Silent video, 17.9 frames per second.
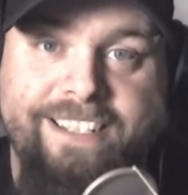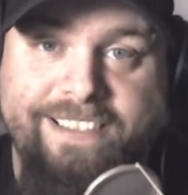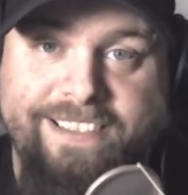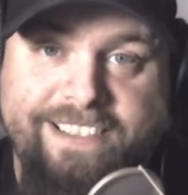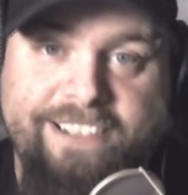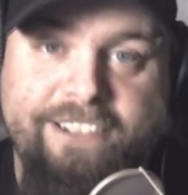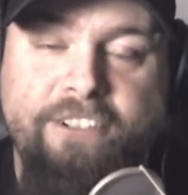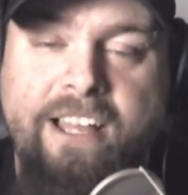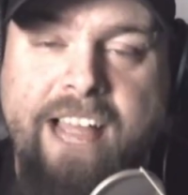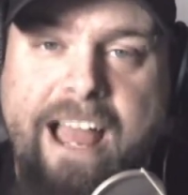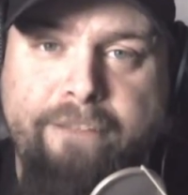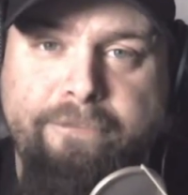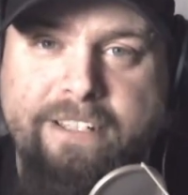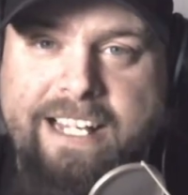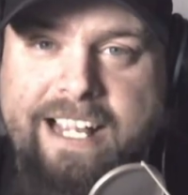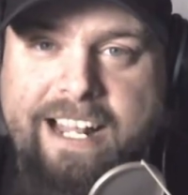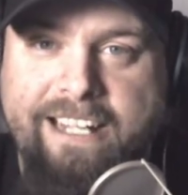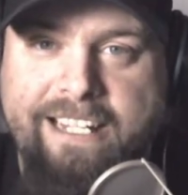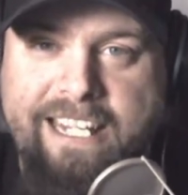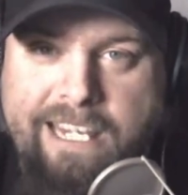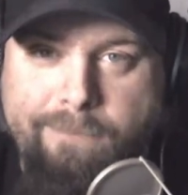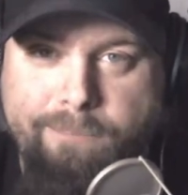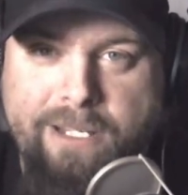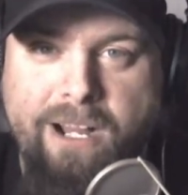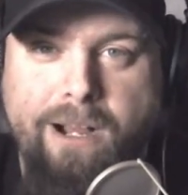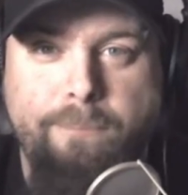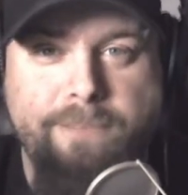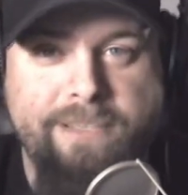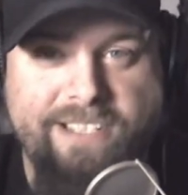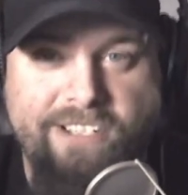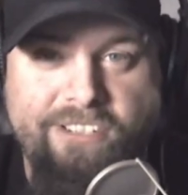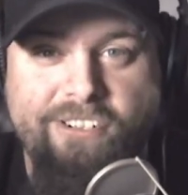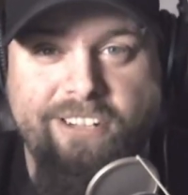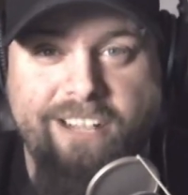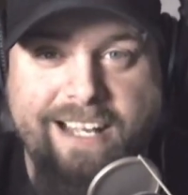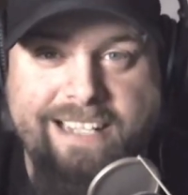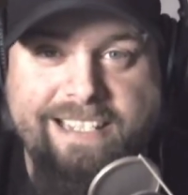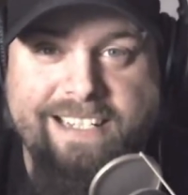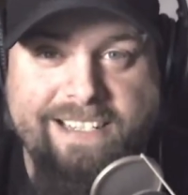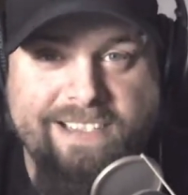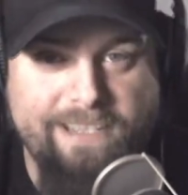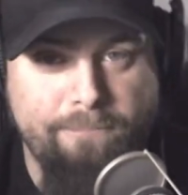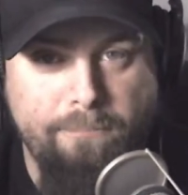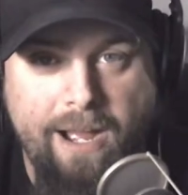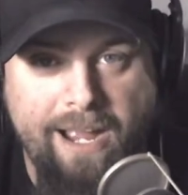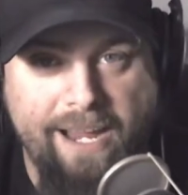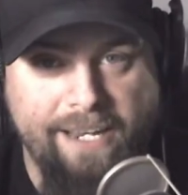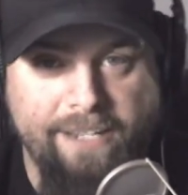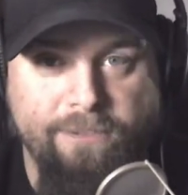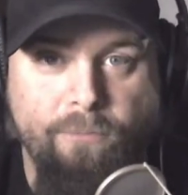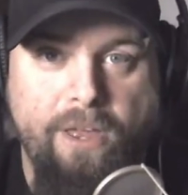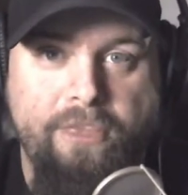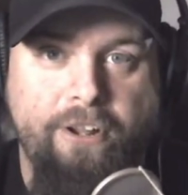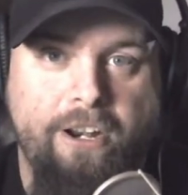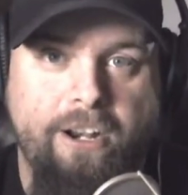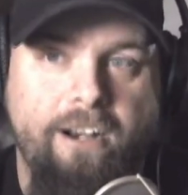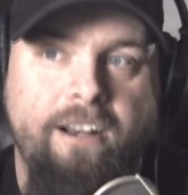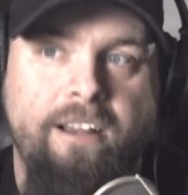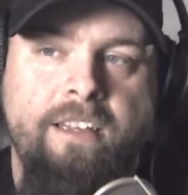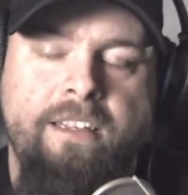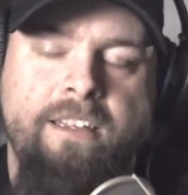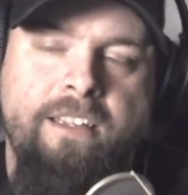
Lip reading: You still have to kind of keep compositional ideas in mind, whether,